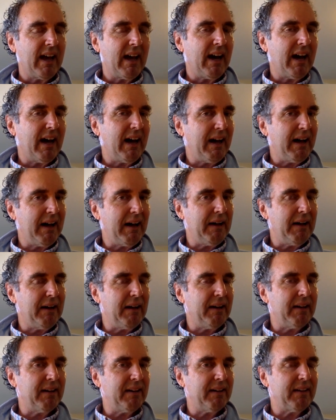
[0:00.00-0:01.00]

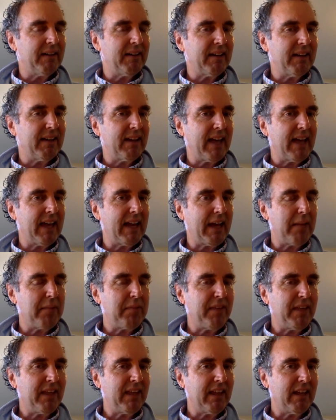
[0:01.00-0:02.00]
Uh, and I'm
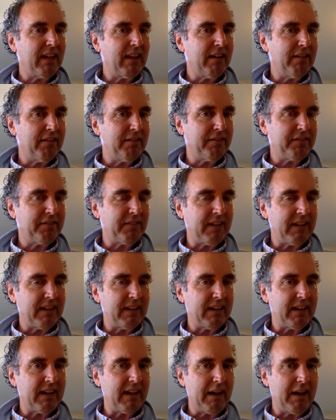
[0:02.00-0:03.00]
thinking of
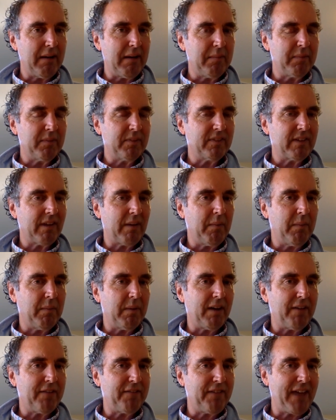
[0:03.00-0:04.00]
um,
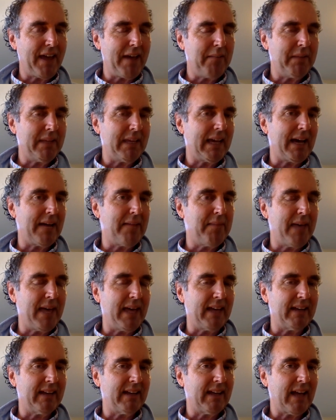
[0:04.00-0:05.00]
some a family I
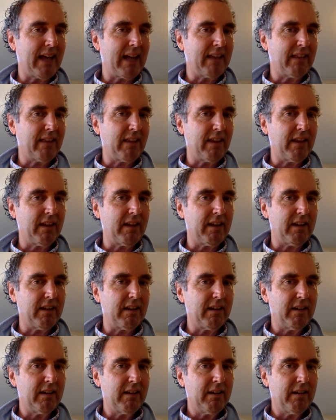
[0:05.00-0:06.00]
met at
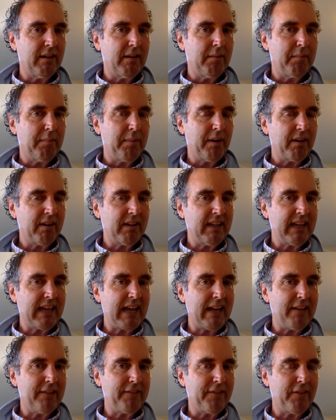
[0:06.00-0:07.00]
the Berkeley,
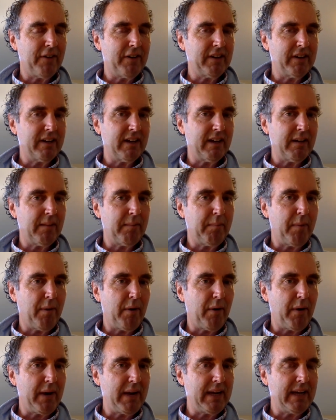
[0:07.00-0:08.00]
California
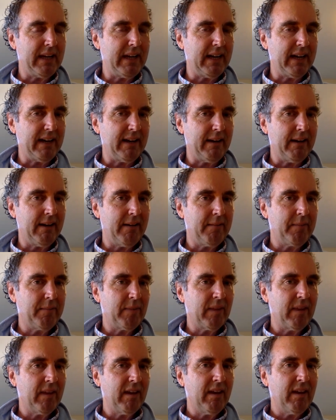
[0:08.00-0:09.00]
Marina
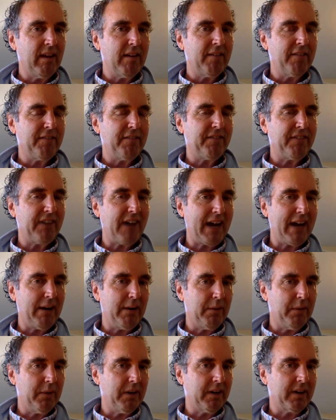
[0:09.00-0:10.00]

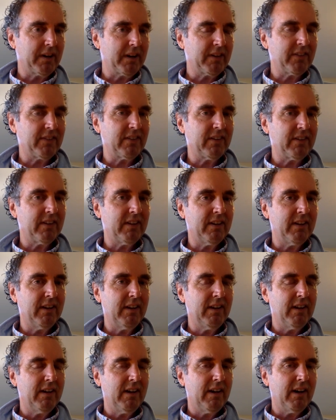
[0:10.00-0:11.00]
fireworks
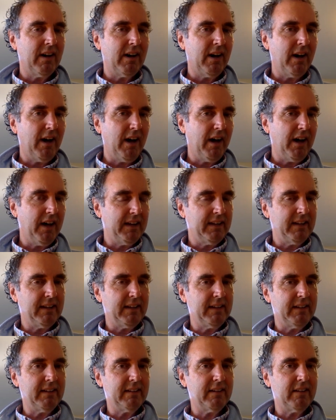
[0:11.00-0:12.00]

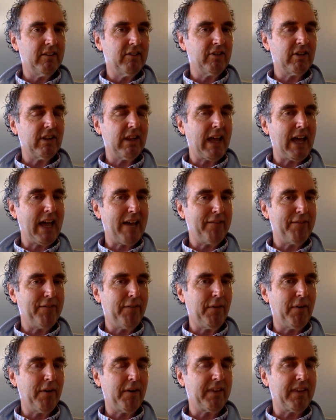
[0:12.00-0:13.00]
on July
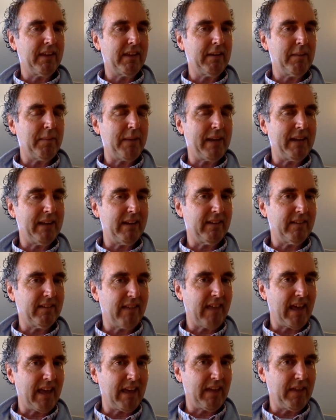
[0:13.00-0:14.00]
4th, Independence
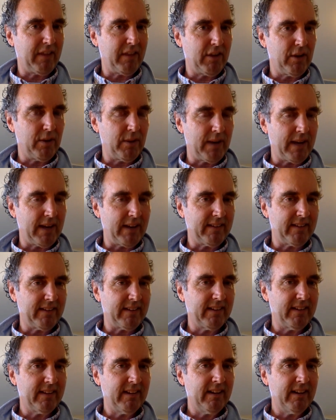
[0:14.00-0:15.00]
Day in the US.